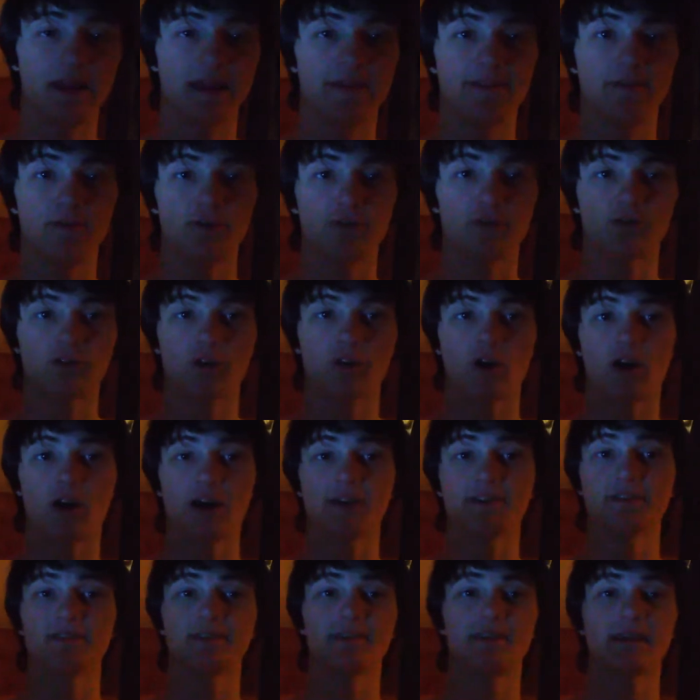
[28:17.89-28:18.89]
And they would
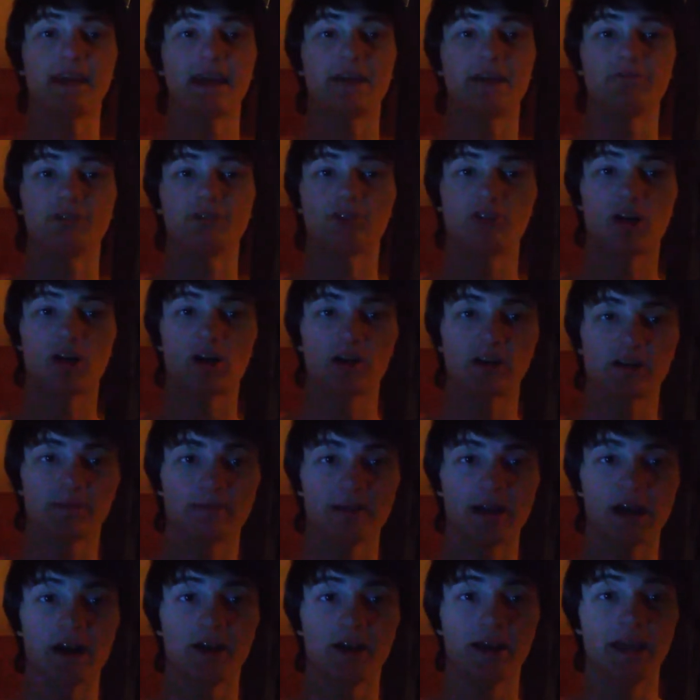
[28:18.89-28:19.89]
constantly have to talk
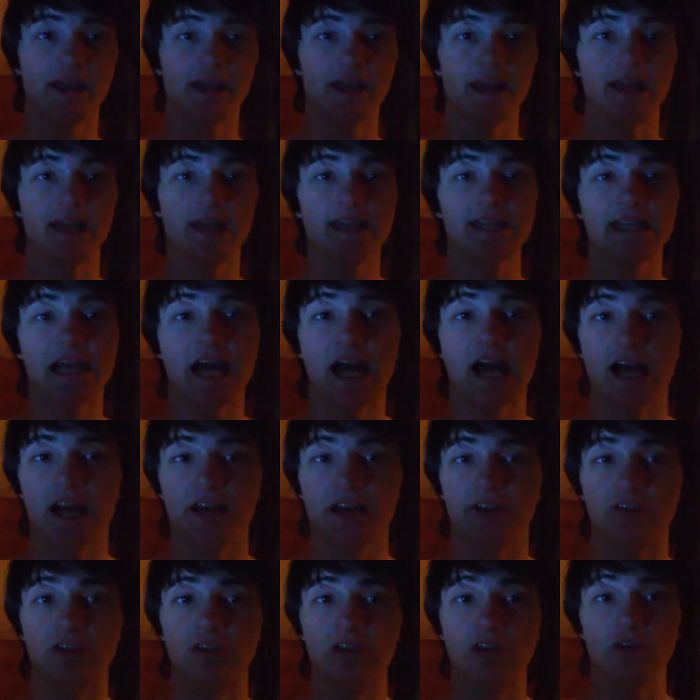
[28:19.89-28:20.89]
about, hey
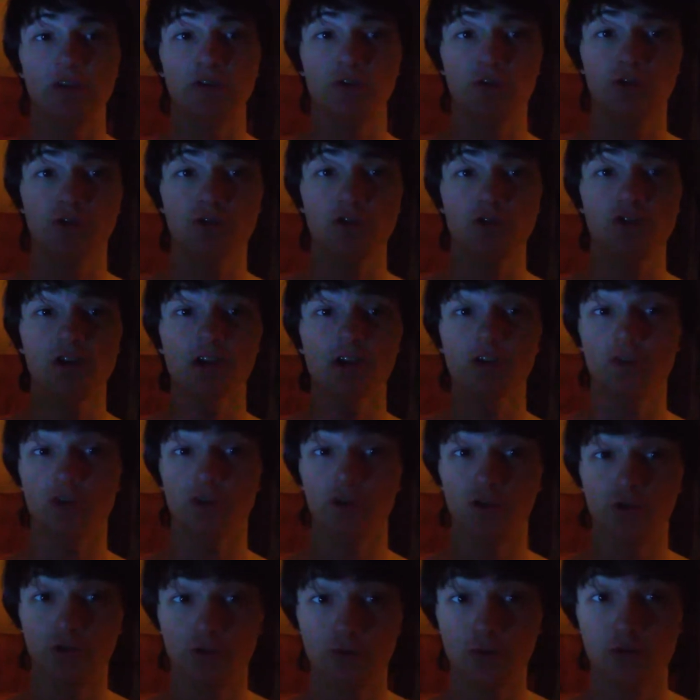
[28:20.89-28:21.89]
guys, did you
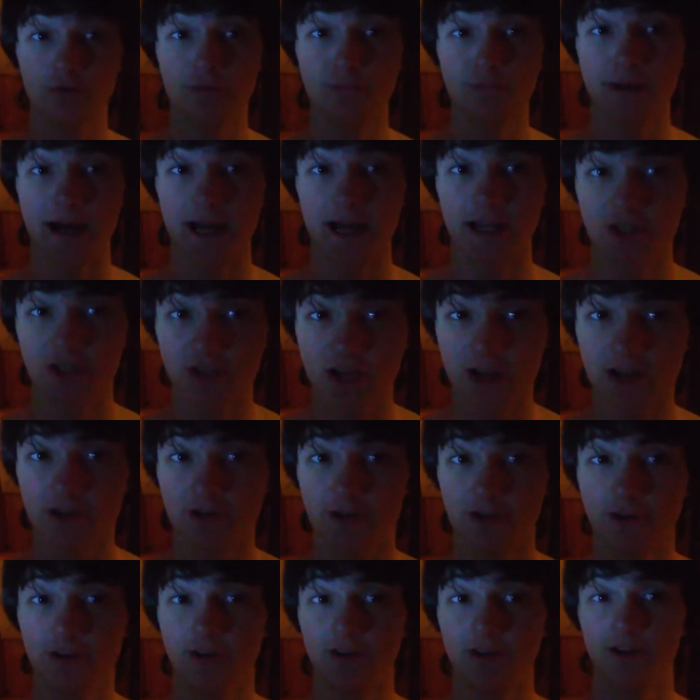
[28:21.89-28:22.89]
just assume my
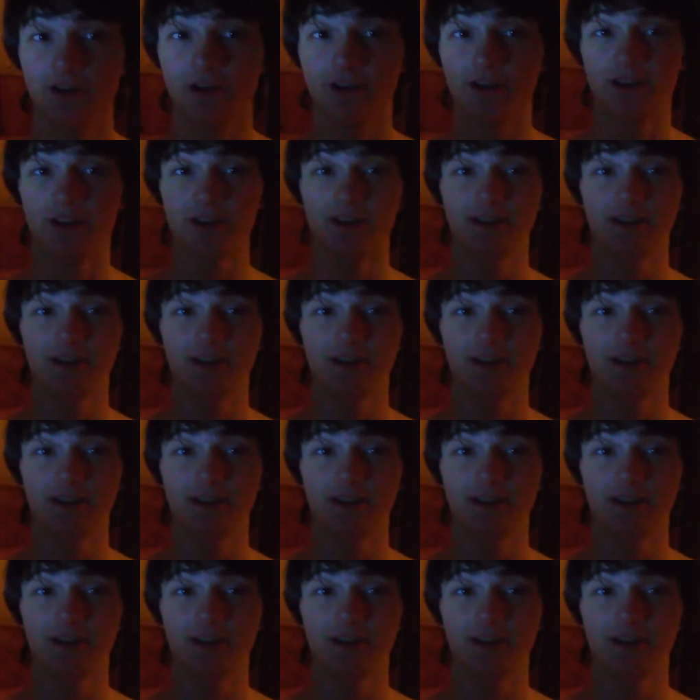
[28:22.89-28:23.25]
gender?